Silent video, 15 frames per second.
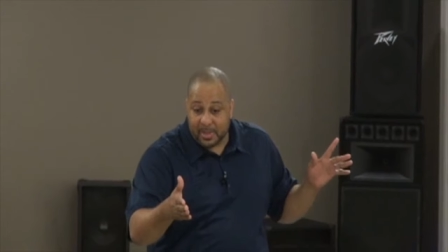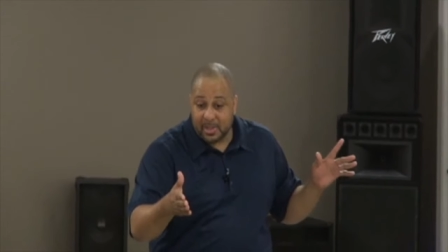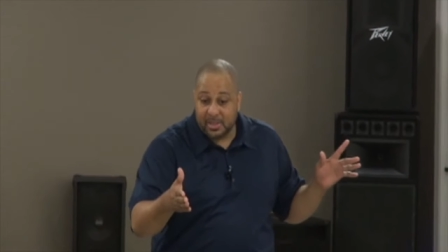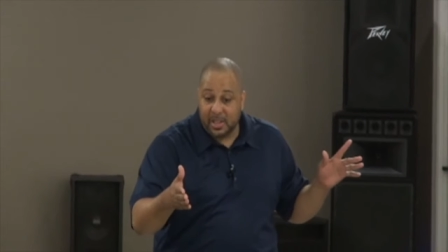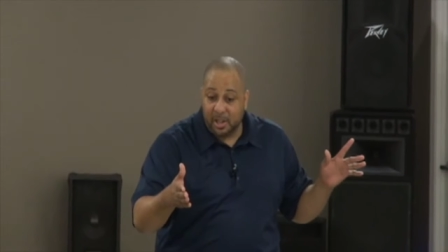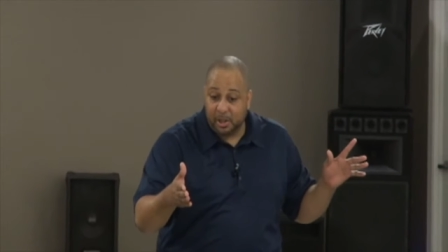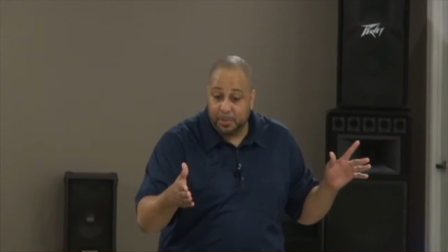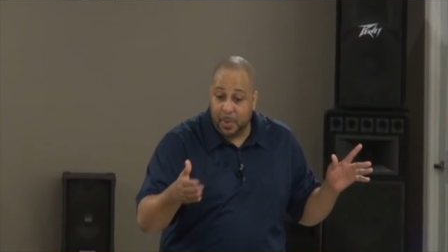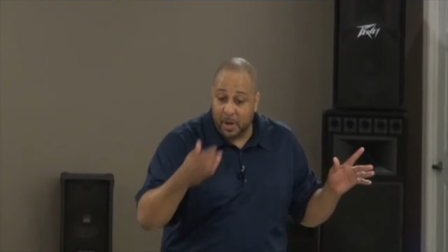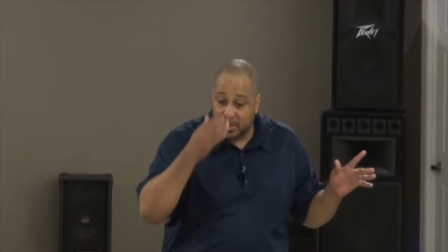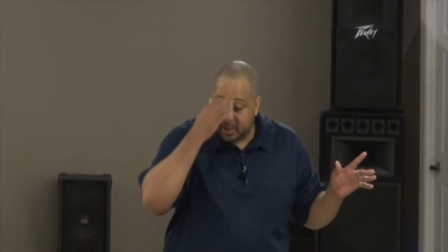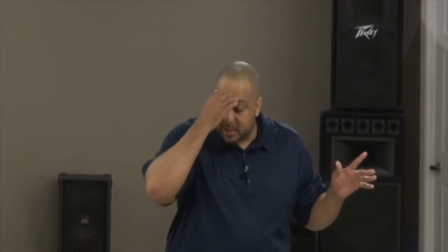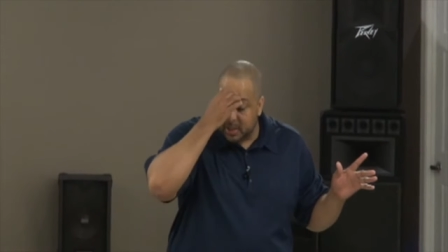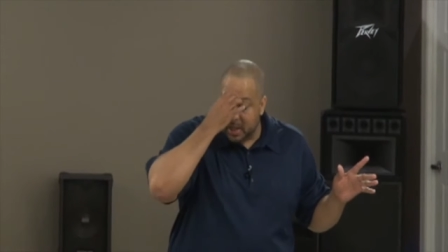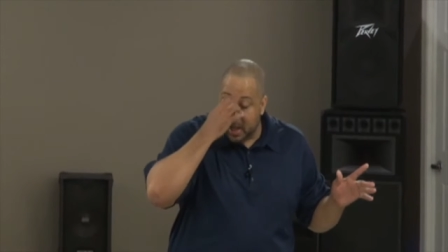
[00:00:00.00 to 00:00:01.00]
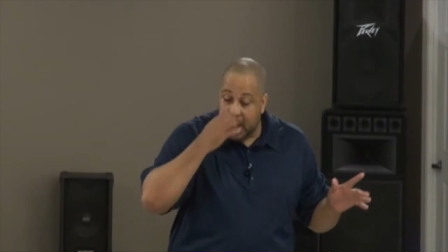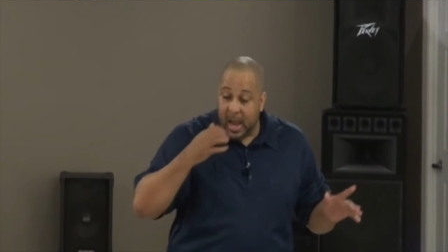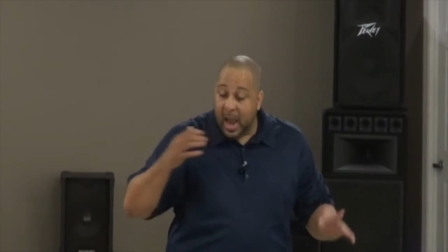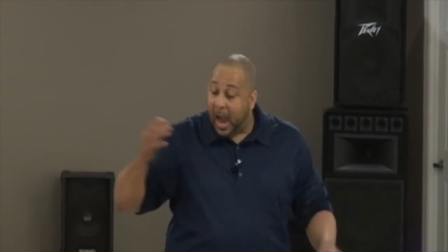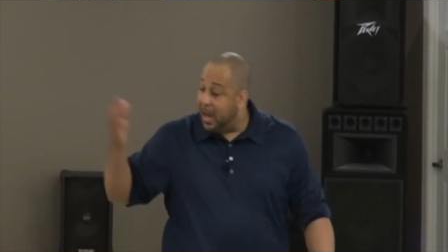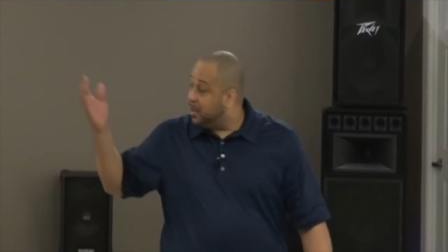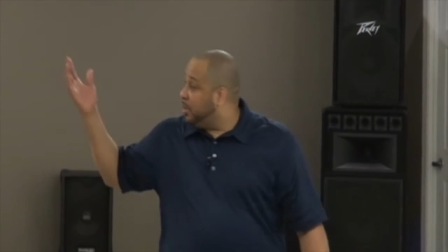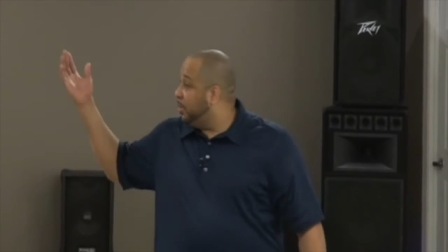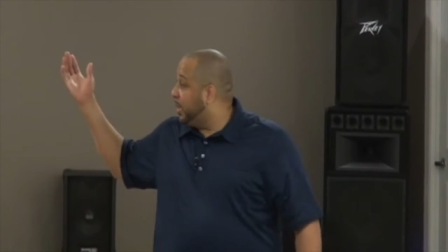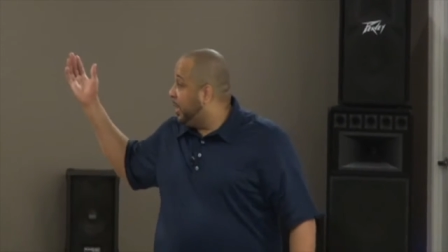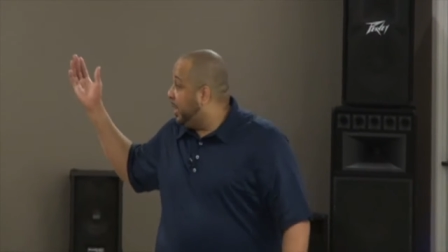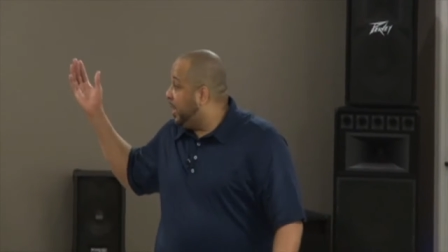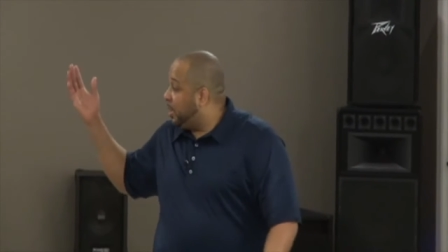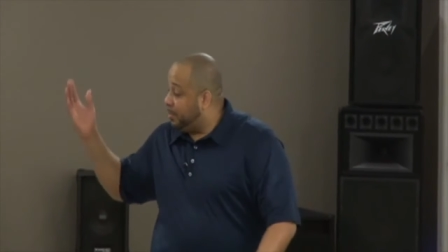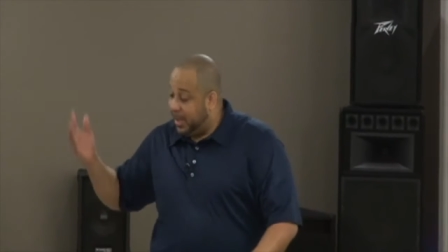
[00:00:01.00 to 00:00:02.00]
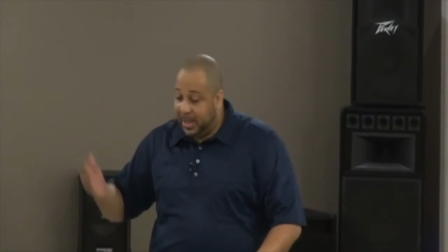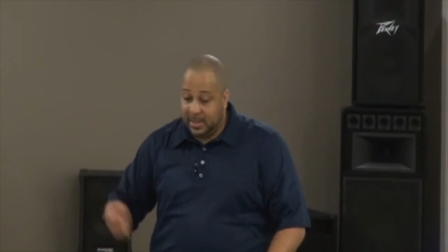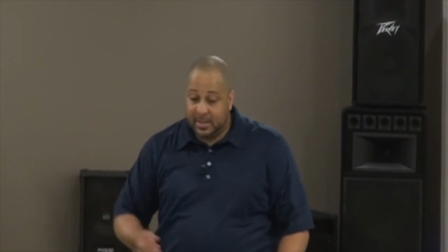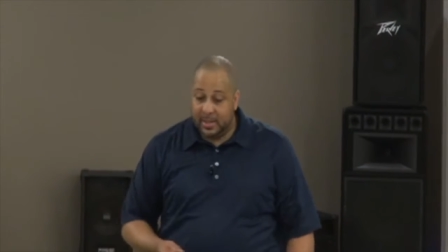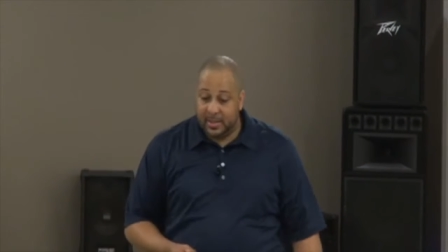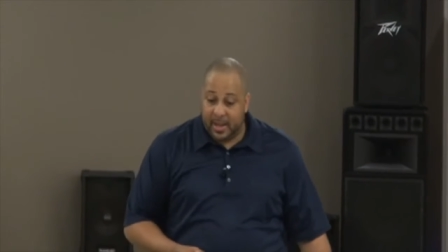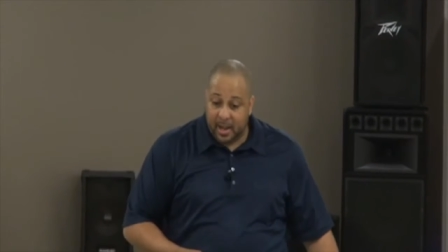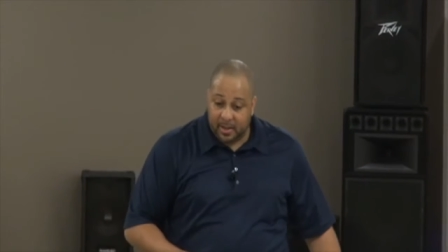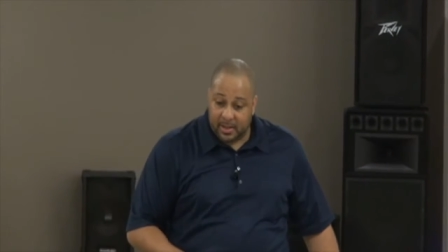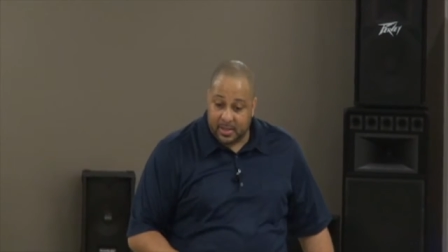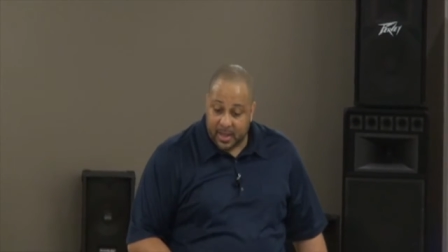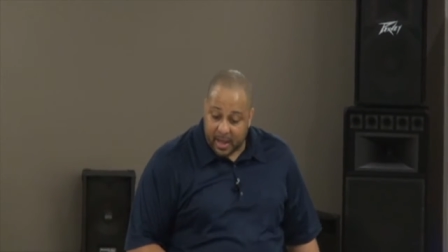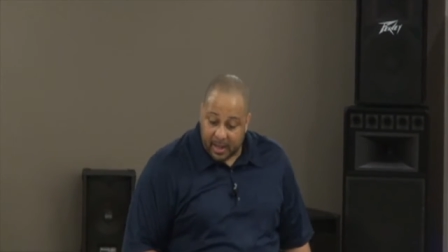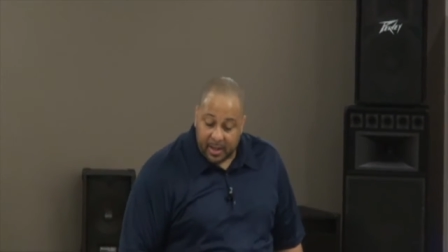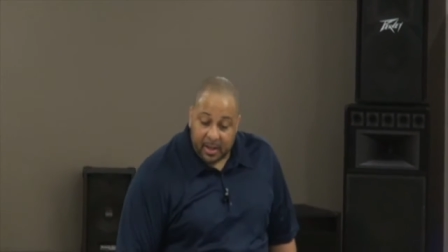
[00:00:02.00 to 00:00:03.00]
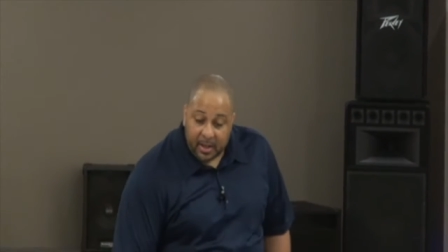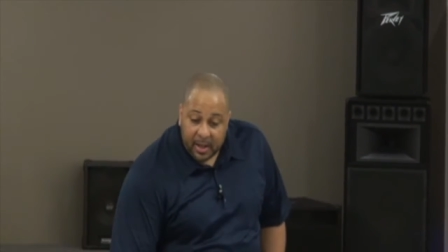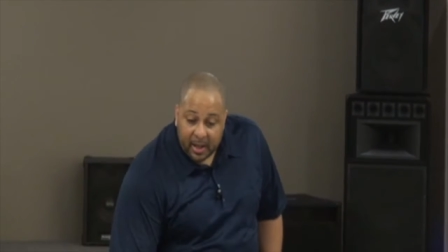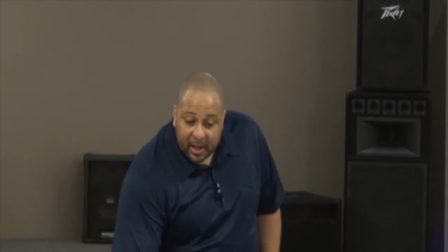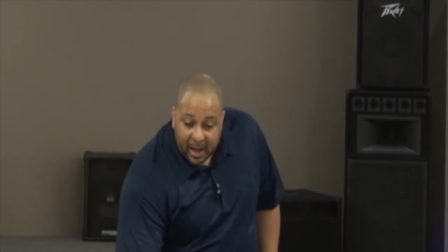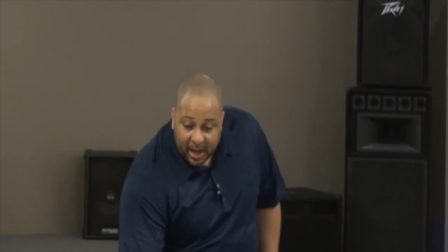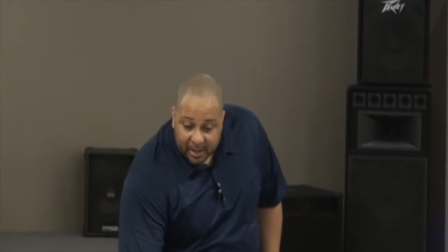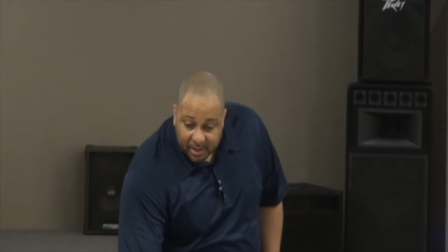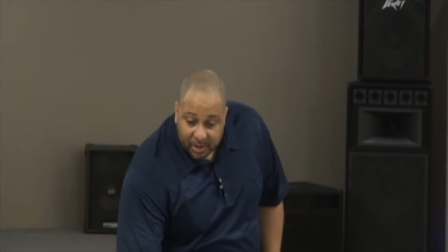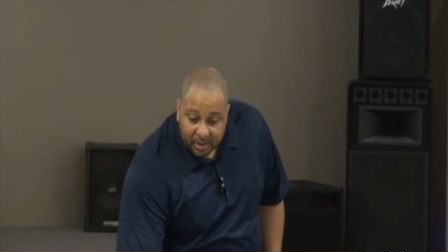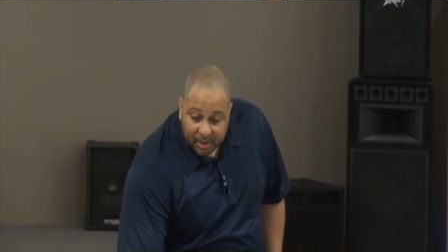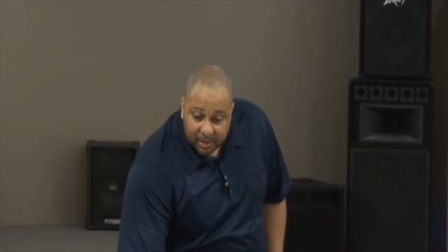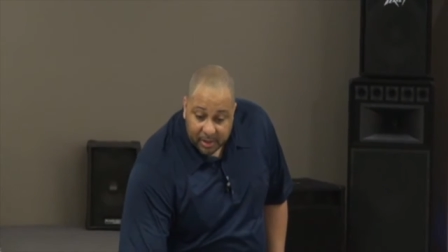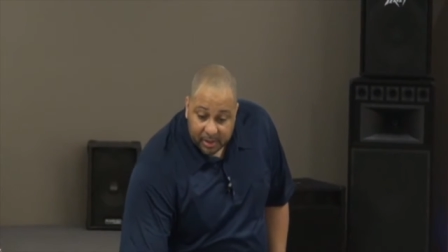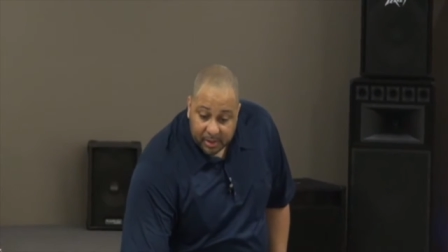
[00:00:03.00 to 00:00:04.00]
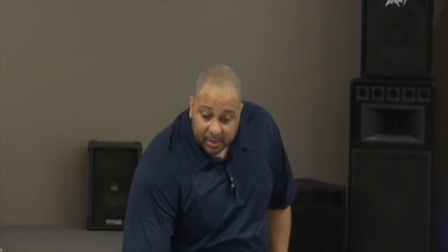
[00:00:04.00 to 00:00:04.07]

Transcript: as a salesperson. I'd go get him. He'd sit down and say, "How you doing?